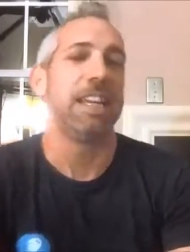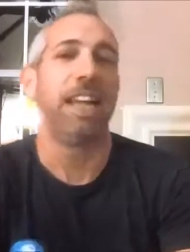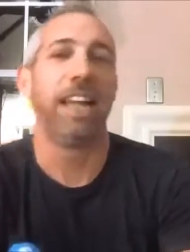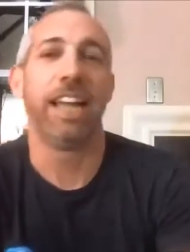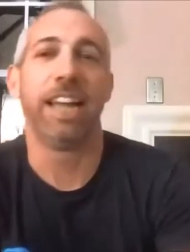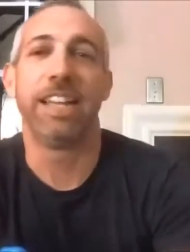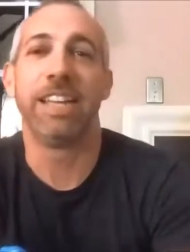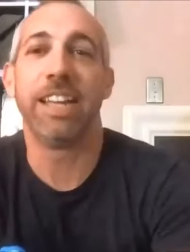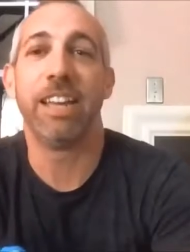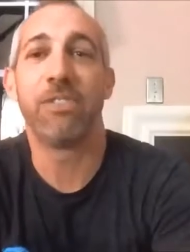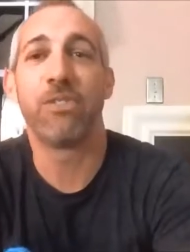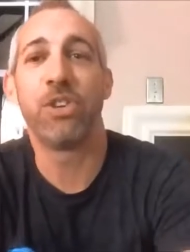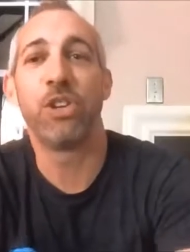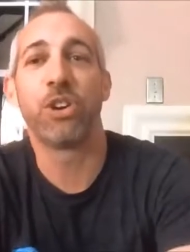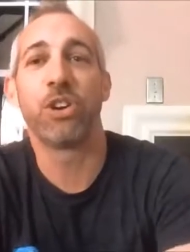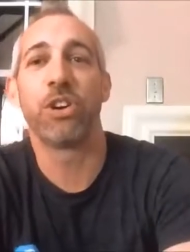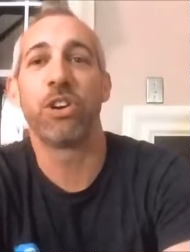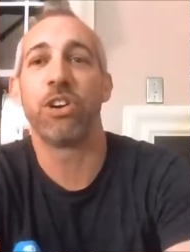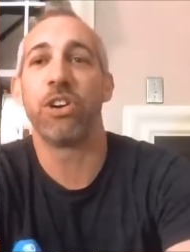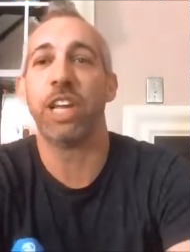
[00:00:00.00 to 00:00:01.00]
Yeah. And if
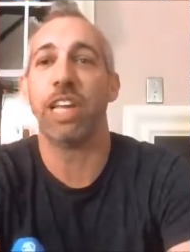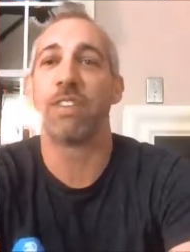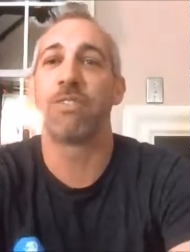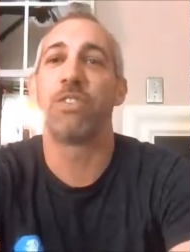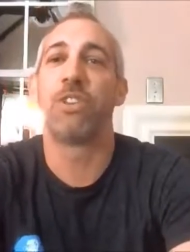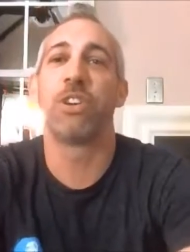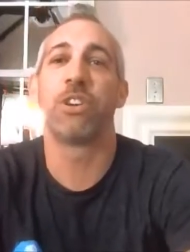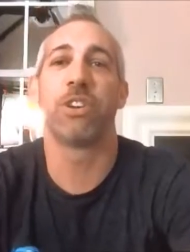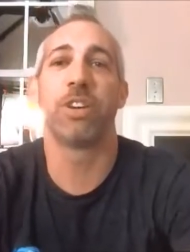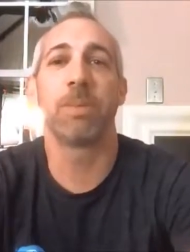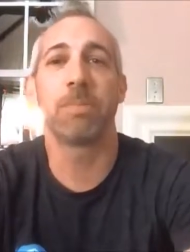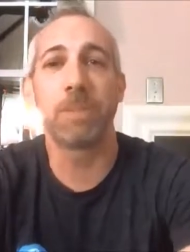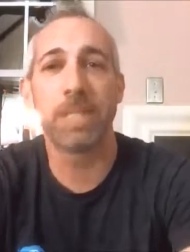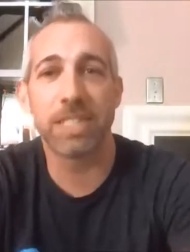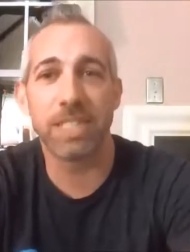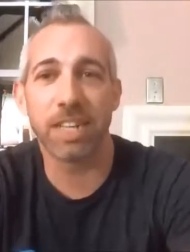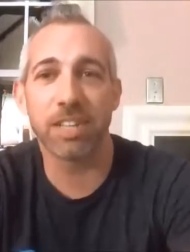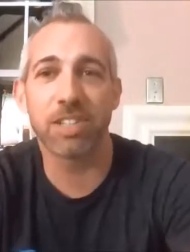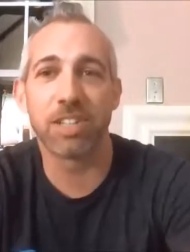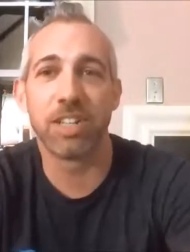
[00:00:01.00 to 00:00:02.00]
you're if you're in a
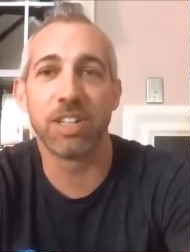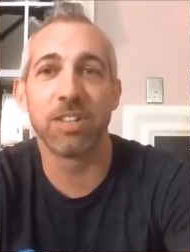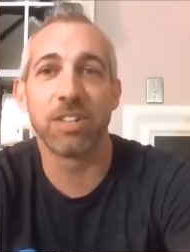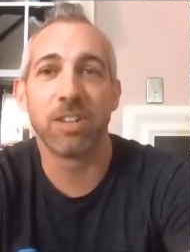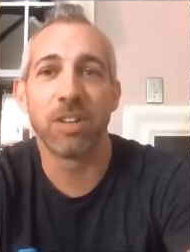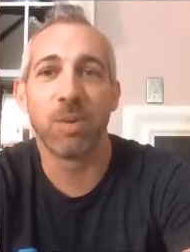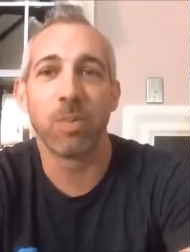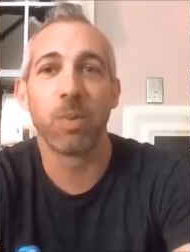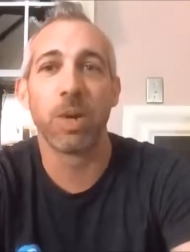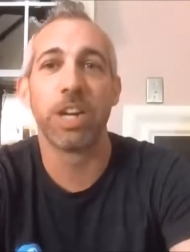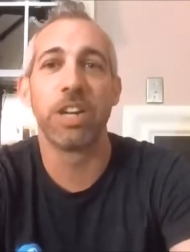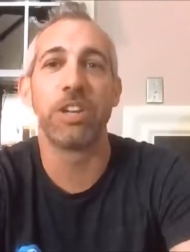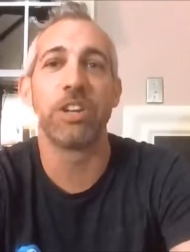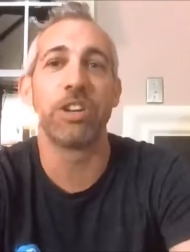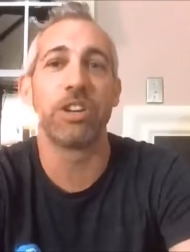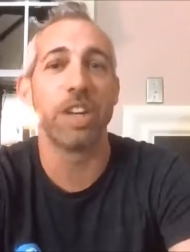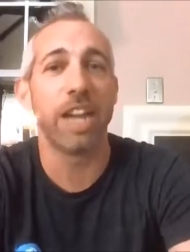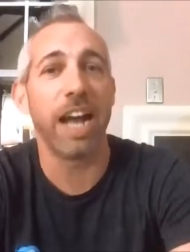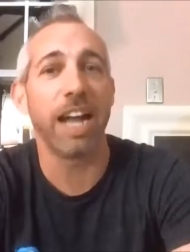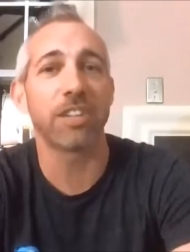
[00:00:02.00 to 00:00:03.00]
position where
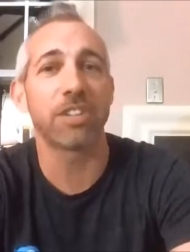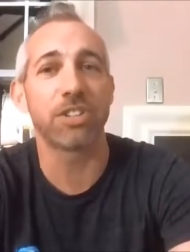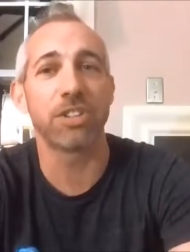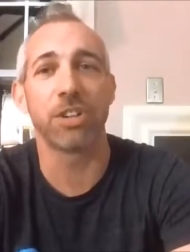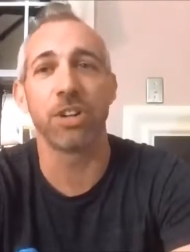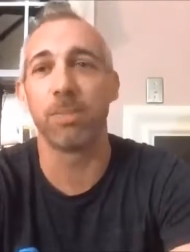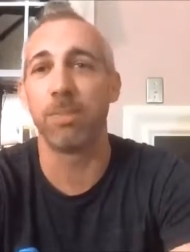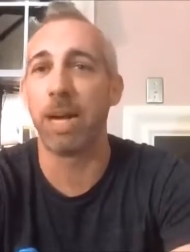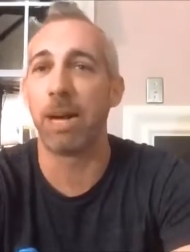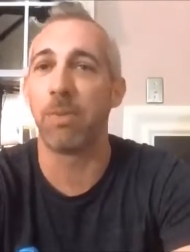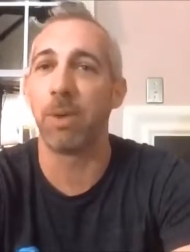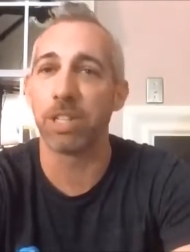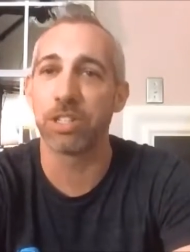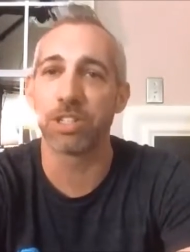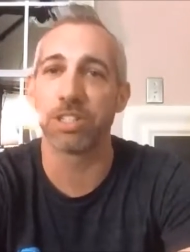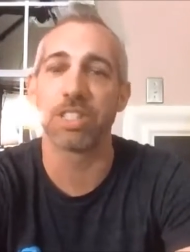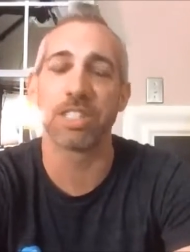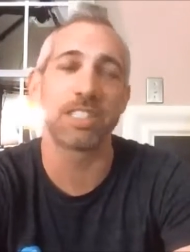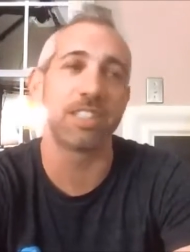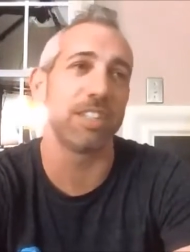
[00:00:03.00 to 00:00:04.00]
you're not sure about
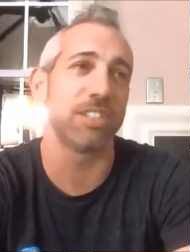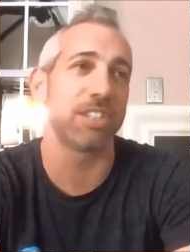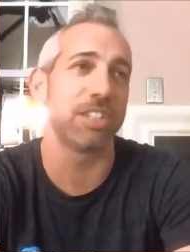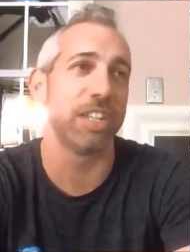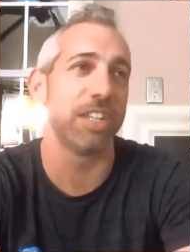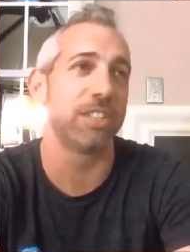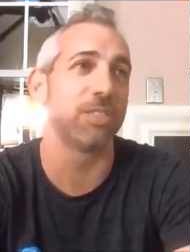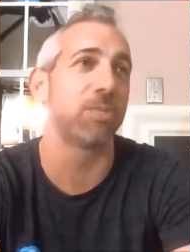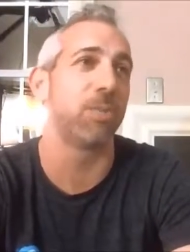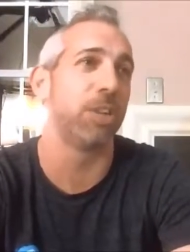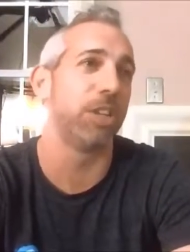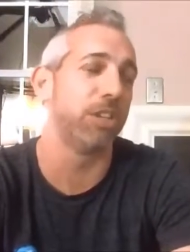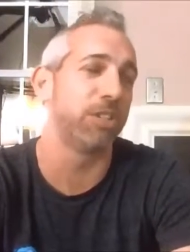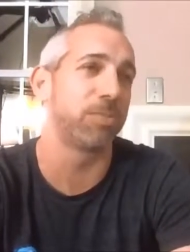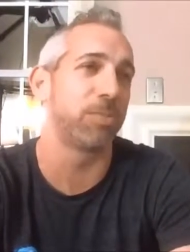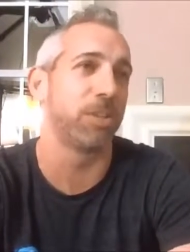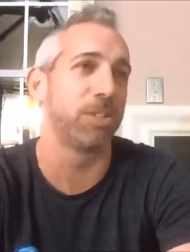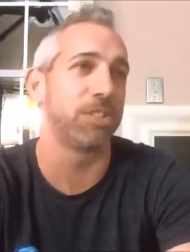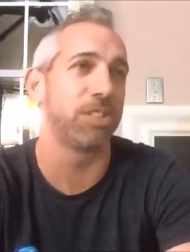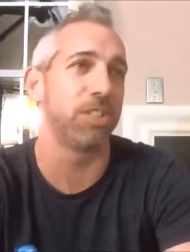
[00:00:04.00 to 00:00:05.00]
what your decision is, what are you
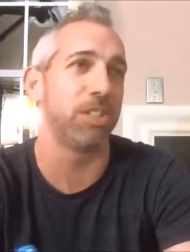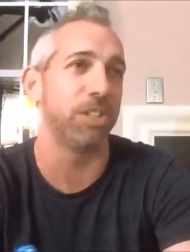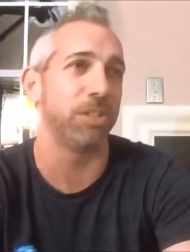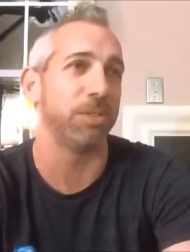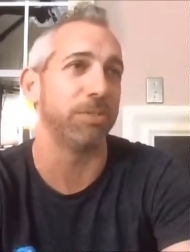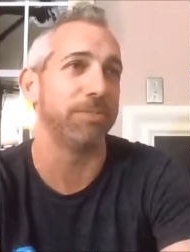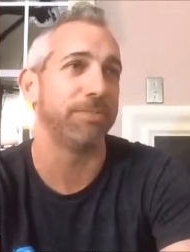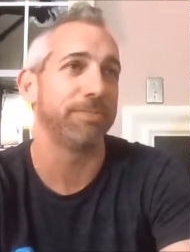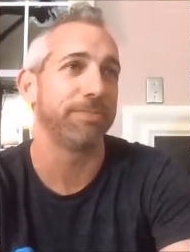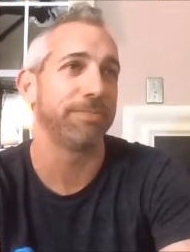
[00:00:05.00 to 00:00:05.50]
supposed to do?